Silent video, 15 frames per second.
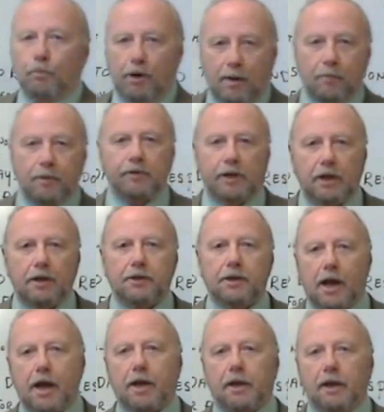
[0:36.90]
Properly
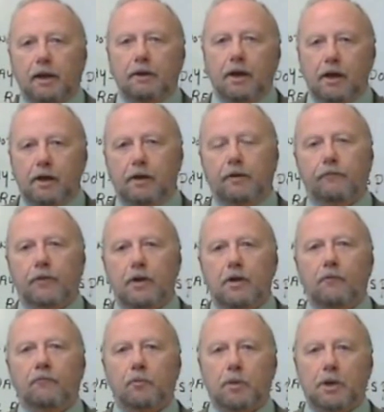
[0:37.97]
attacking negative
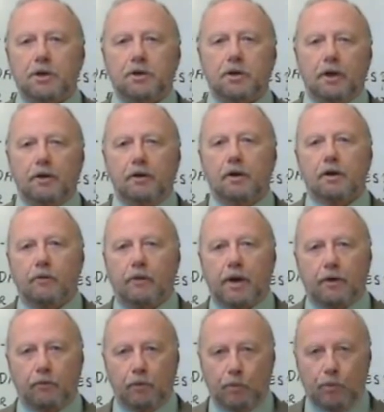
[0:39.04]
information on your
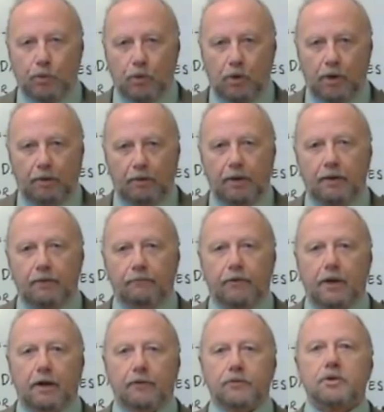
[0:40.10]
credit report
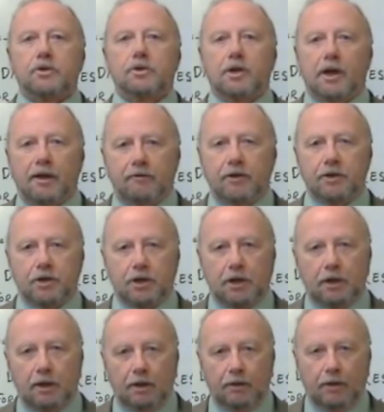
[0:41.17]
involves
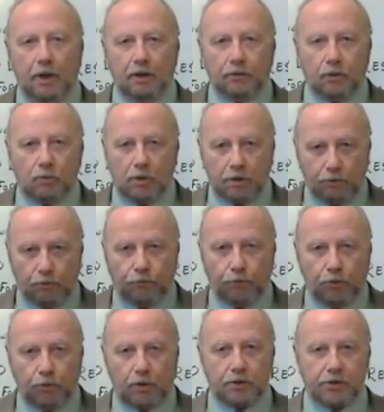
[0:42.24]
challenging the one who
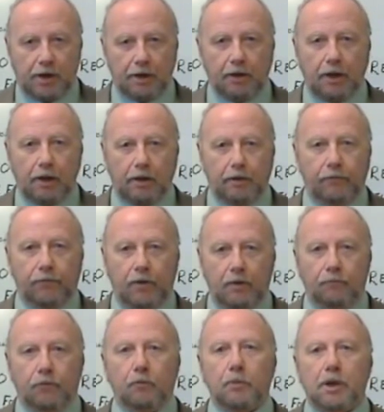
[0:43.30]
furnished that negative
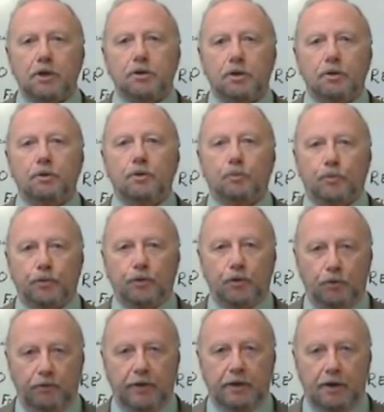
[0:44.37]
information to
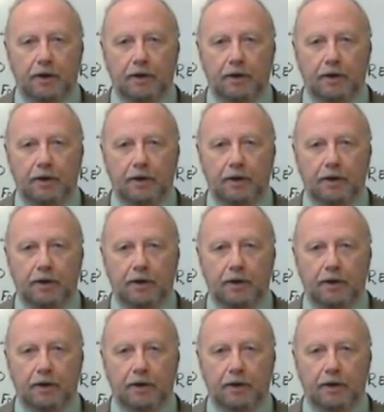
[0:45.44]
prove it.